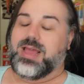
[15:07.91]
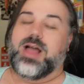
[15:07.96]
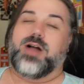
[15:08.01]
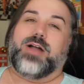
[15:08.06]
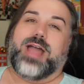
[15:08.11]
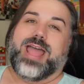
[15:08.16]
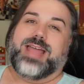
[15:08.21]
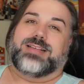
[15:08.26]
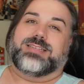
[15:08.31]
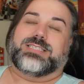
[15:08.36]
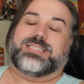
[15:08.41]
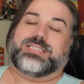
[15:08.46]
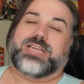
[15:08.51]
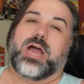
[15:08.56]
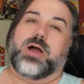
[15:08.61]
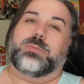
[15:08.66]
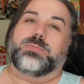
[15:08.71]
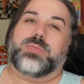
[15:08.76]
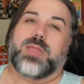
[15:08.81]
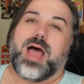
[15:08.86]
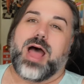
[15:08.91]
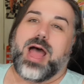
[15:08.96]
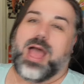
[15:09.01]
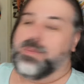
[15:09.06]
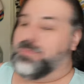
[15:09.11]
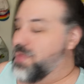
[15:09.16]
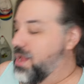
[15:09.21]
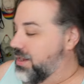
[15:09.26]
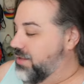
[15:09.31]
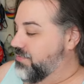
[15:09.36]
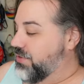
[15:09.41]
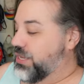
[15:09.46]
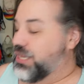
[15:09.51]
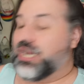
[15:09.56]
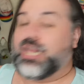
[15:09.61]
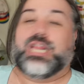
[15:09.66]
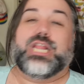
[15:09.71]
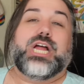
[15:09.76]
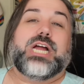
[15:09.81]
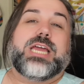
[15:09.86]
Okay, so I'm not even
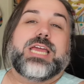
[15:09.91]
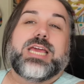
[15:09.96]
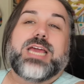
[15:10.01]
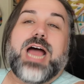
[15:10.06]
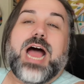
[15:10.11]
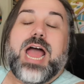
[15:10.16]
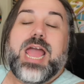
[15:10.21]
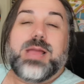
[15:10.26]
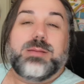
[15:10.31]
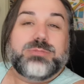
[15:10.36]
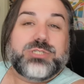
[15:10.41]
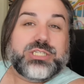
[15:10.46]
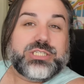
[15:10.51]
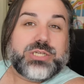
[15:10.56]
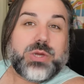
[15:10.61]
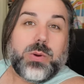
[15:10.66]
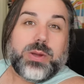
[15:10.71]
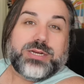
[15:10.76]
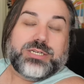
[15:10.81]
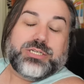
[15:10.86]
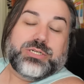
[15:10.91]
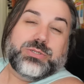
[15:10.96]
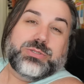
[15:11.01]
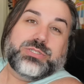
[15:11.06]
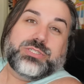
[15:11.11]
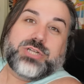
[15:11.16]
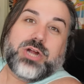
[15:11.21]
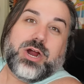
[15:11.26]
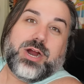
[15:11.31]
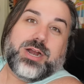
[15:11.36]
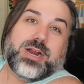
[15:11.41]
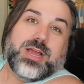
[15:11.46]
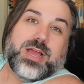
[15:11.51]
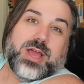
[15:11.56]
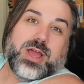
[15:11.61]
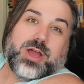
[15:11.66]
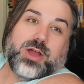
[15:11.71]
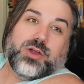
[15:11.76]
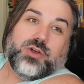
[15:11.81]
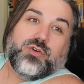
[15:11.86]
gonna look. I am just going to start
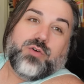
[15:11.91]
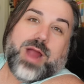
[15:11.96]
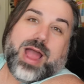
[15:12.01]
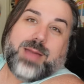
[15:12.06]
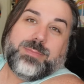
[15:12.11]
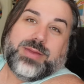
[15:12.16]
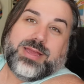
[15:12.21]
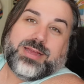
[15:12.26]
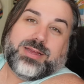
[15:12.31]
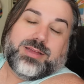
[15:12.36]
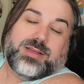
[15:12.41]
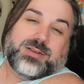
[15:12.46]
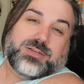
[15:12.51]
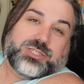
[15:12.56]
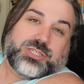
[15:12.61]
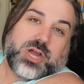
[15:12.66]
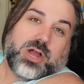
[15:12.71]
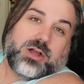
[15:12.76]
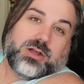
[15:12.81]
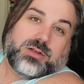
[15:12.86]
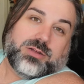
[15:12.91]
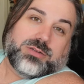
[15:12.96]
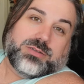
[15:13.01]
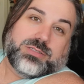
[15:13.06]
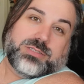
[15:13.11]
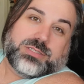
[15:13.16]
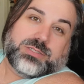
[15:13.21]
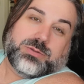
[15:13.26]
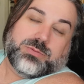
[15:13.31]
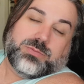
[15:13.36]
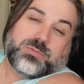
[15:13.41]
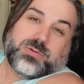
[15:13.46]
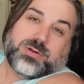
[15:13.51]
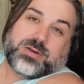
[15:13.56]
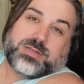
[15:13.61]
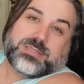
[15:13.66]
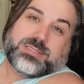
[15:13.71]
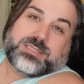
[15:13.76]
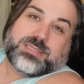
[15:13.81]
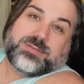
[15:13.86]
grabbing dolls.
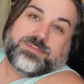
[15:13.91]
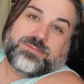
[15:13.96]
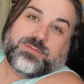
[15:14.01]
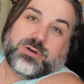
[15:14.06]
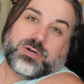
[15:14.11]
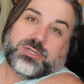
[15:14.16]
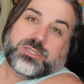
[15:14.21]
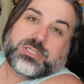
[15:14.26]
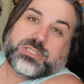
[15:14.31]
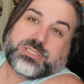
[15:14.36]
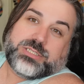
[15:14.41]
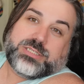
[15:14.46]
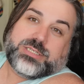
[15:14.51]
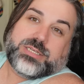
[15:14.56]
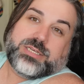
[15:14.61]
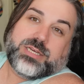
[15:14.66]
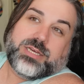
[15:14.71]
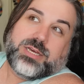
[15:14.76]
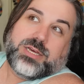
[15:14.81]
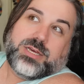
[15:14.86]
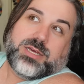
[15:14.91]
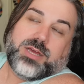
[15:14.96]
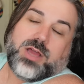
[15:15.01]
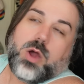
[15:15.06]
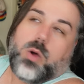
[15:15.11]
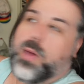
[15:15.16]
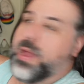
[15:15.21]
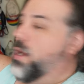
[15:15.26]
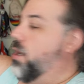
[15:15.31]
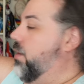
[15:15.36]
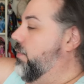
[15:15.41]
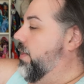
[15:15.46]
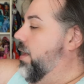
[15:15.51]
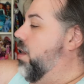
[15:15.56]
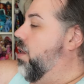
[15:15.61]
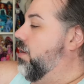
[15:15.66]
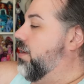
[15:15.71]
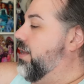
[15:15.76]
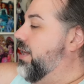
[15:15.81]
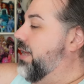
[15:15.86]
What is the first? Oh wait, are they
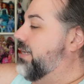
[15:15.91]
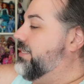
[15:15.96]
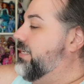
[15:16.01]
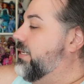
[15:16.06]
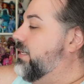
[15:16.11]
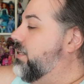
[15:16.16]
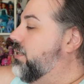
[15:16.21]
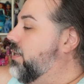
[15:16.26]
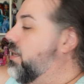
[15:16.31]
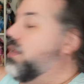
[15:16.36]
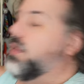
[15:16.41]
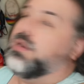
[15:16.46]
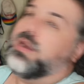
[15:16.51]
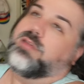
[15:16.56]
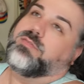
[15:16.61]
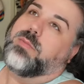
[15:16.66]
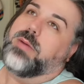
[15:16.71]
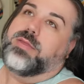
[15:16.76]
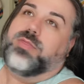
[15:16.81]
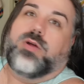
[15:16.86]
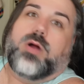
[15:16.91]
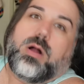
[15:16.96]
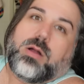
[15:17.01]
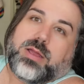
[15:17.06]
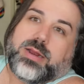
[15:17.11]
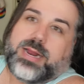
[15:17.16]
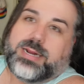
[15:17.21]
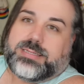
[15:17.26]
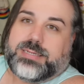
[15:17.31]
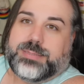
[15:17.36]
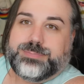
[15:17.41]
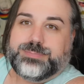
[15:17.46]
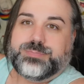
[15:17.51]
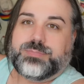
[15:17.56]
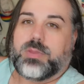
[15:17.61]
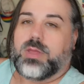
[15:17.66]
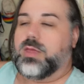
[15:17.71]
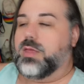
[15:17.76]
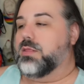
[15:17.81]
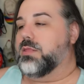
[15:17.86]
all connected? Never mind, they're all connected
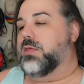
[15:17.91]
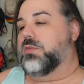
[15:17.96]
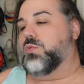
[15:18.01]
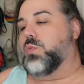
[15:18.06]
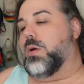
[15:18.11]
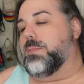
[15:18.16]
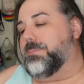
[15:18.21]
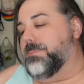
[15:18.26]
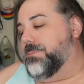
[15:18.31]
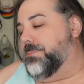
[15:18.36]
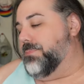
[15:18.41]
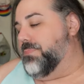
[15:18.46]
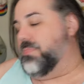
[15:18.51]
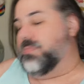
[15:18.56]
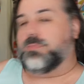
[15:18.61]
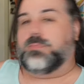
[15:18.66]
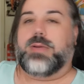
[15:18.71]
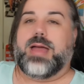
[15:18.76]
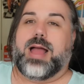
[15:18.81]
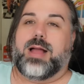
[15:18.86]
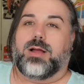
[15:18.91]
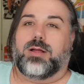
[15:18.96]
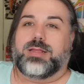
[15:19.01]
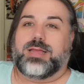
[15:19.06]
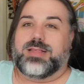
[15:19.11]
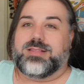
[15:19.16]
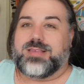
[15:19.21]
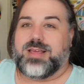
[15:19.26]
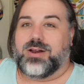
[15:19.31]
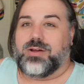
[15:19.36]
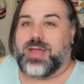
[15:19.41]
in this one bag on the inside.